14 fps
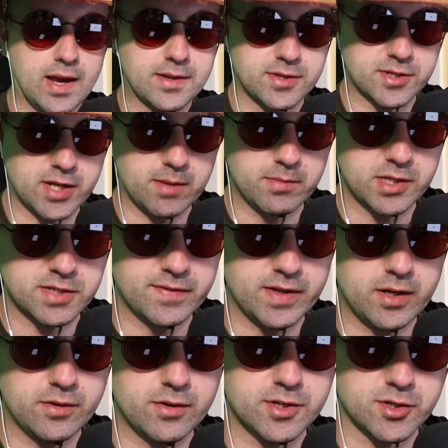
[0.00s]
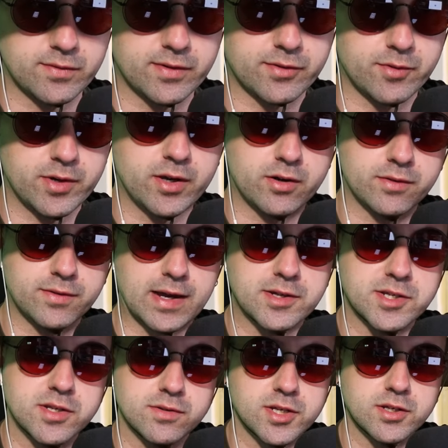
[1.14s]
at the time of this video, there's over
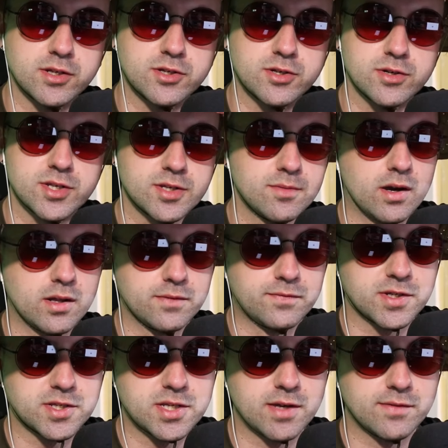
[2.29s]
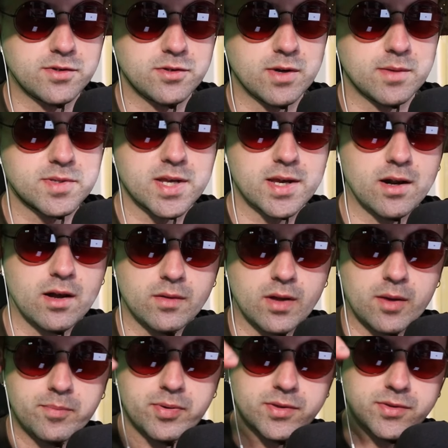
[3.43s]
300,000 signatures on the Fixed TF2 website.
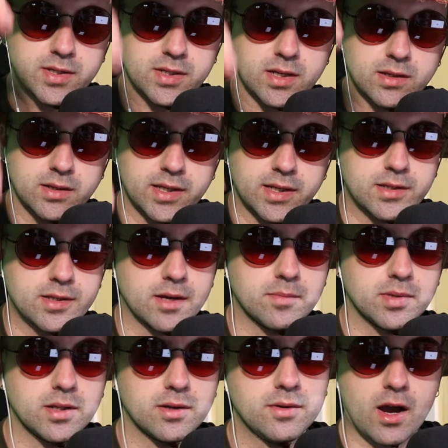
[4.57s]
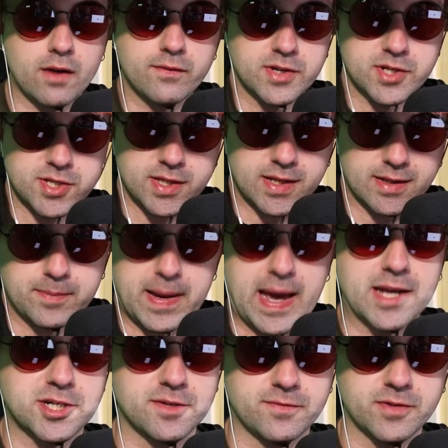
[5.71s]
I'll put the link down below. Obviously, the
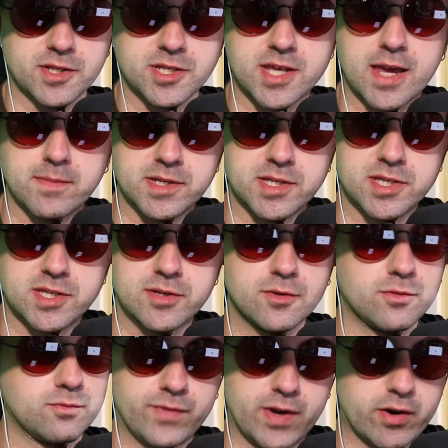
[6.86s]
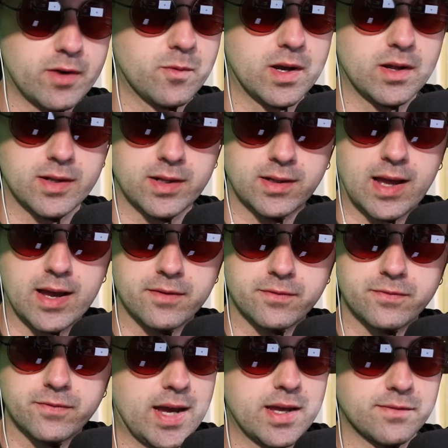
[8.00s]
passion for this game is still very well
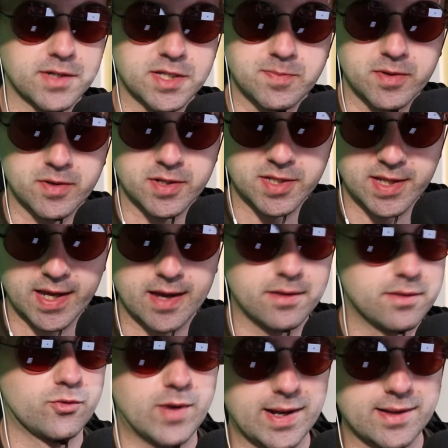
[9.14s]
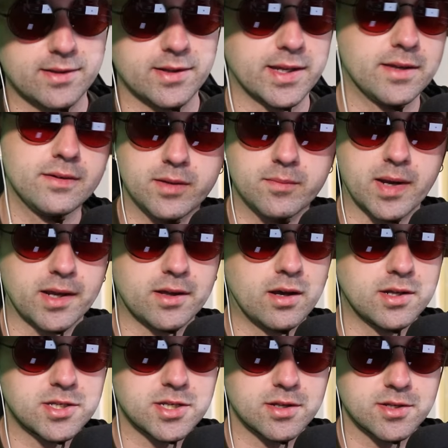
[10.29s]
alive. I have experienced that directly in my
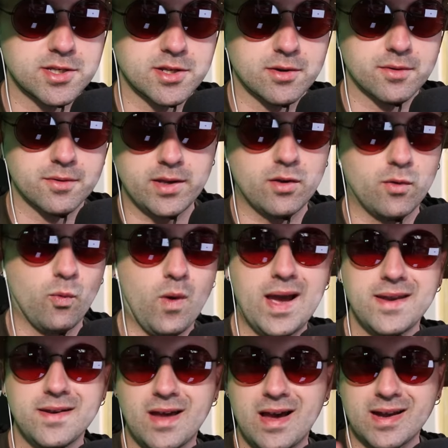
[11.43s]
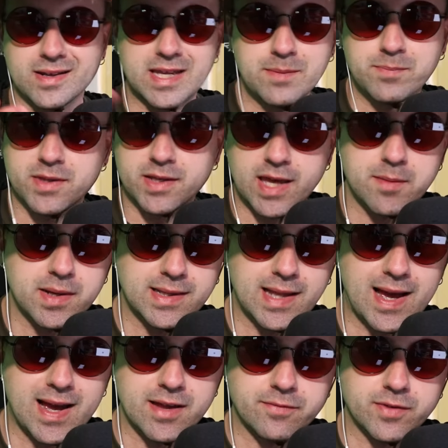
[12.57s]
content. So, and you know, why not keep the game
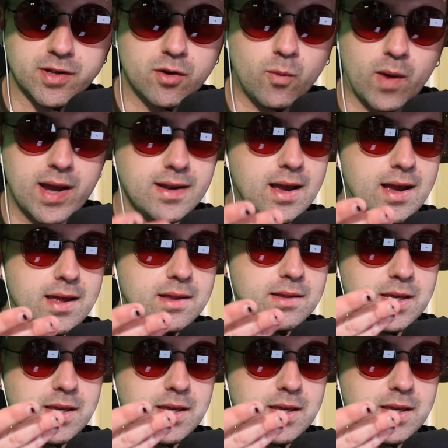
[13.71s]
alive? You know, why not